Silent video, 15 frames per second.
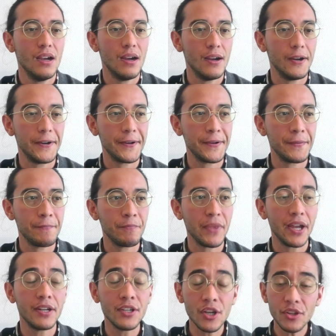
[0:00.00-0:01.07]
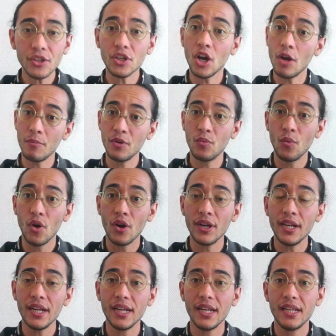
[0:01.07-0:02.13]
Another common one
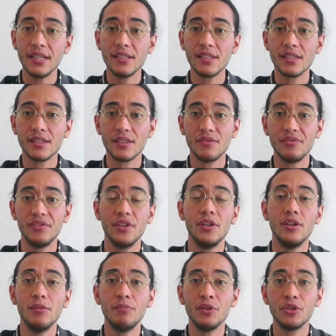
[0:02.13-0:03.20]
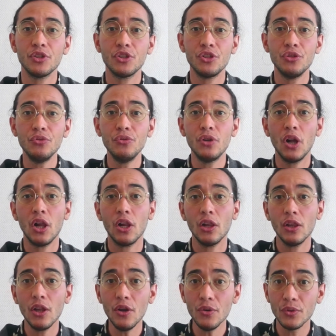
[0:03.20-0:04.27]
is the verb to
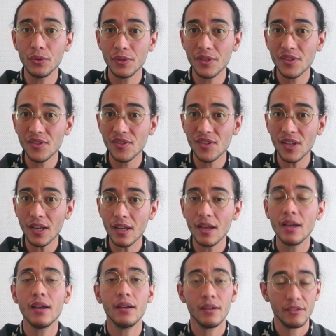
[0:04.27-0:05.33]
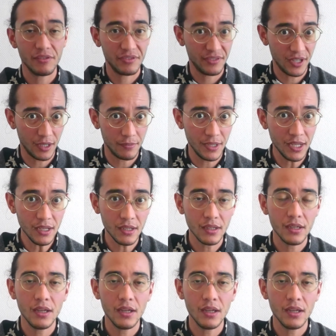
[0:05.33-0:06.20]
close, fermer,